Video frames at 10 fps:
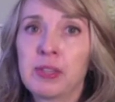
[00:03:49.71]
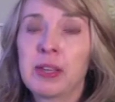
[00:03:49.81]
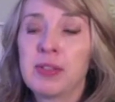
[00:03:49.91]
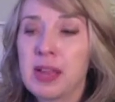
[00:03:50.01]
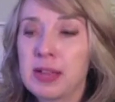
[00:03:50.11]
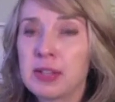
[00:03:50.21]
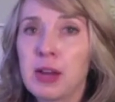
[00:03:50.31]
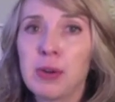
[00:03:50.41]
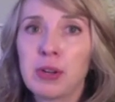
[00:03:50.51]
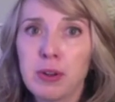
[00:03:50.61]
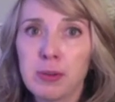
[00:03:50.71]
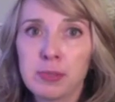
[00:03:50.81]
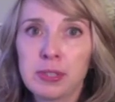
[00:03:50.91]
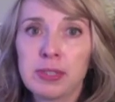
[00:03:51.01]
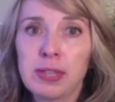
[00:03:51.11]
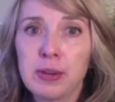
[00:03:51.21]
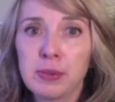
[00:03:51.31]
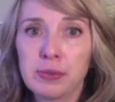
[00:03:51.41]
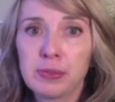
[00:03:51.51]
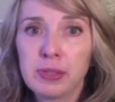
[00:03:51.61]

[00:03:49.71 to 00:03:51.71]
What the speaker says: And that's how it calms it down.